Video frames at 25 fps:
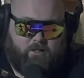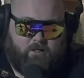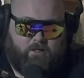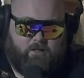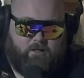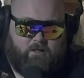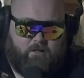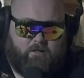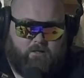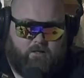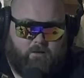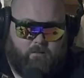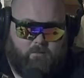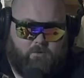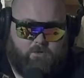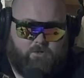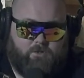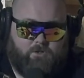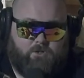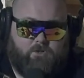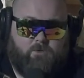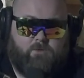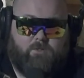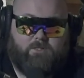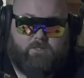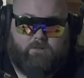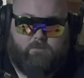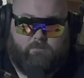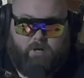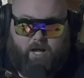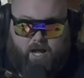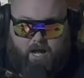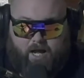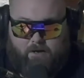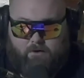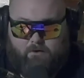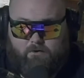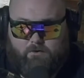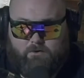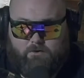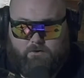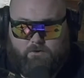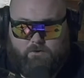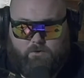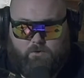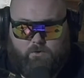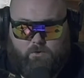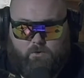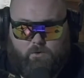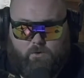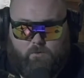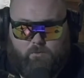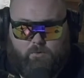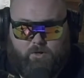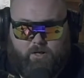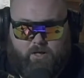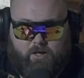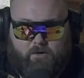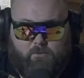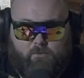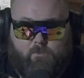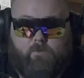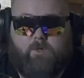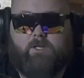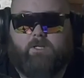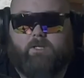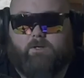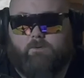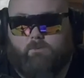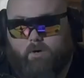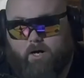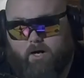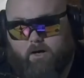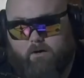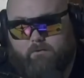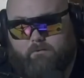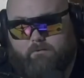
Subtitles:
Number 2 is the Packers, who are playing really well.